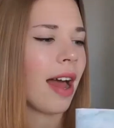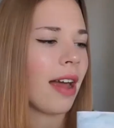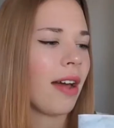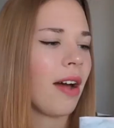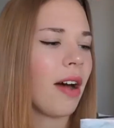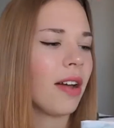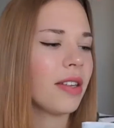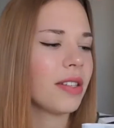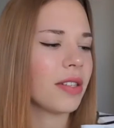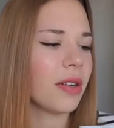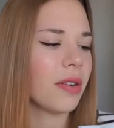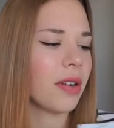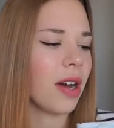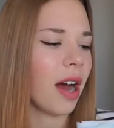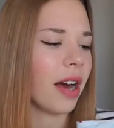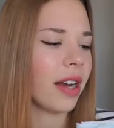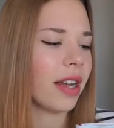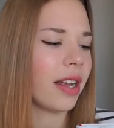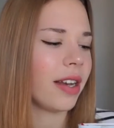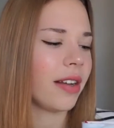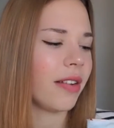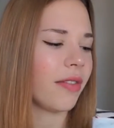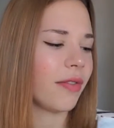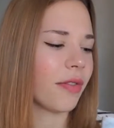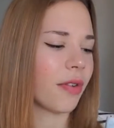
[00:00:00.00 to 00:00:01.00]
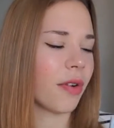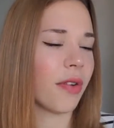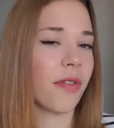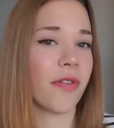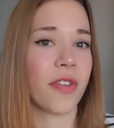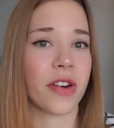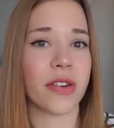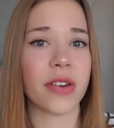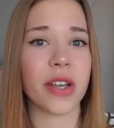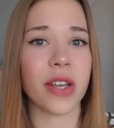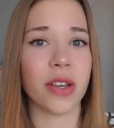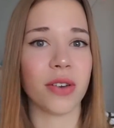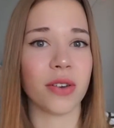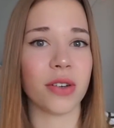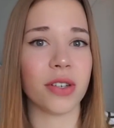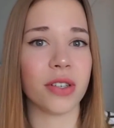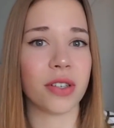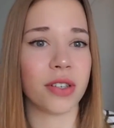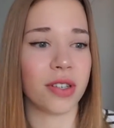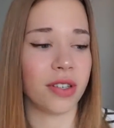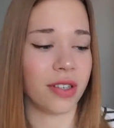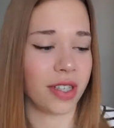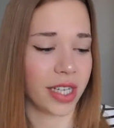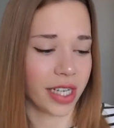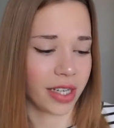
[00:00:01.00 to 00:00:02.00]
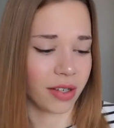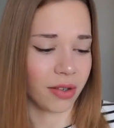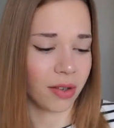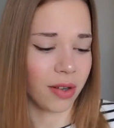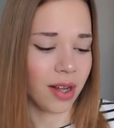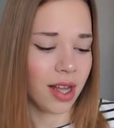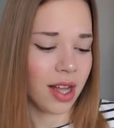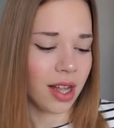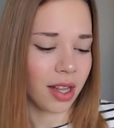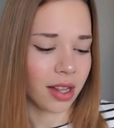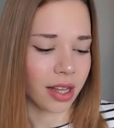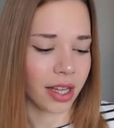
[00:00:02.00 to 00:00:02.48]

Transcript: I also got it for a very good deal.